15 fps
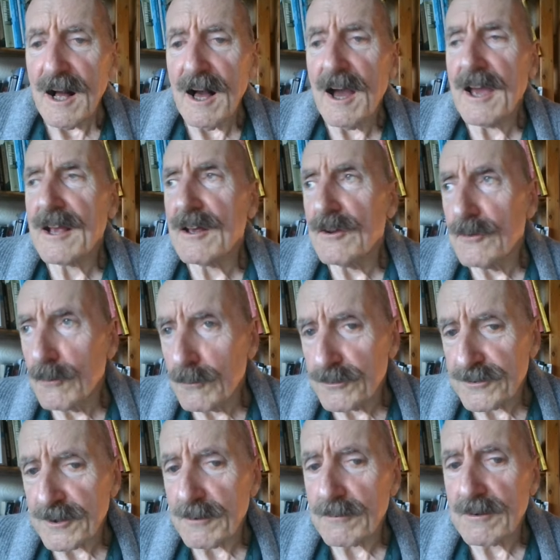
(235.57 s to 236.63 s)
I can
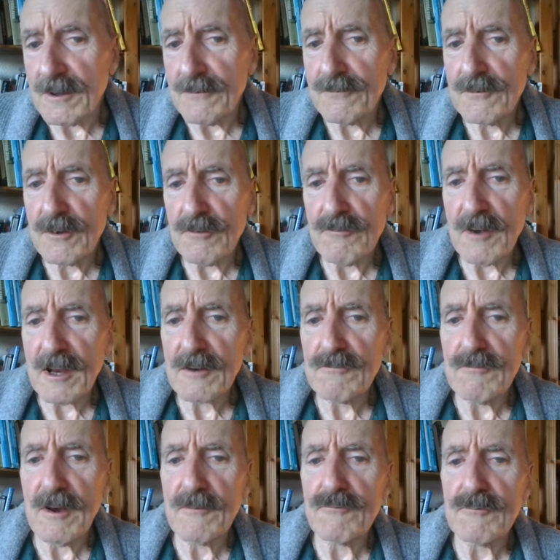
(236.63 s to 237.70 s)
also give correct
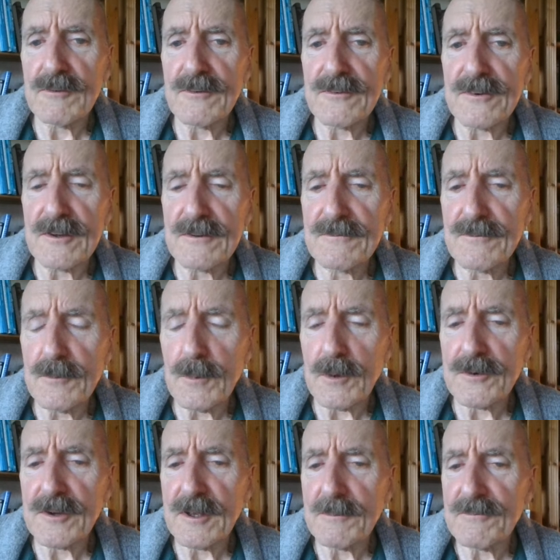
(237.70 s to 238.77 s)
references for
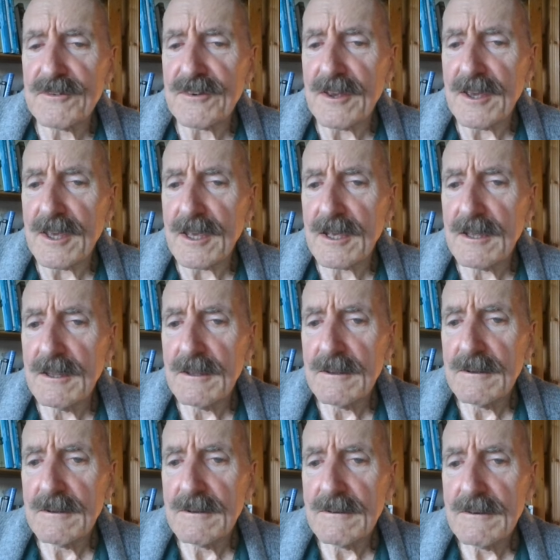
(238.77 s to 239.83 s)
what I'm saying.
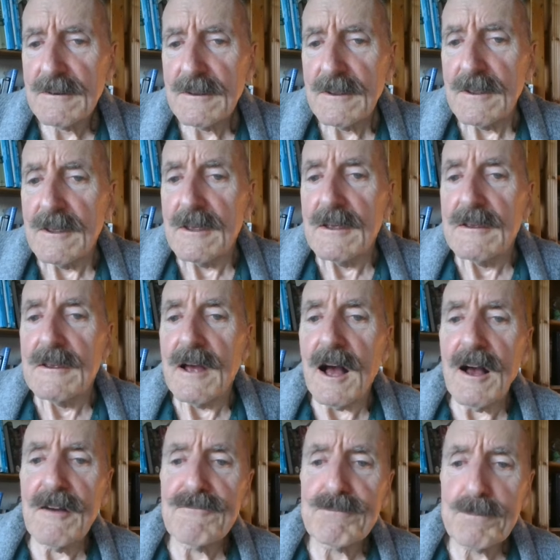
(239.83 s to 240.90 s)

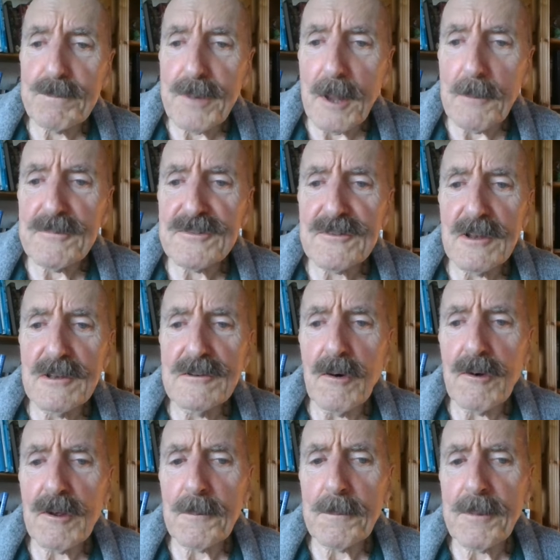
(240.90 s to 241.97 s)
I've published a
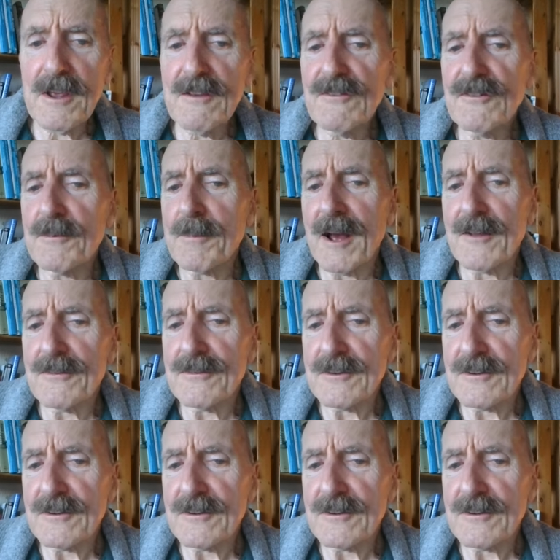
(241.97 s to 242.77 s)
longer piece about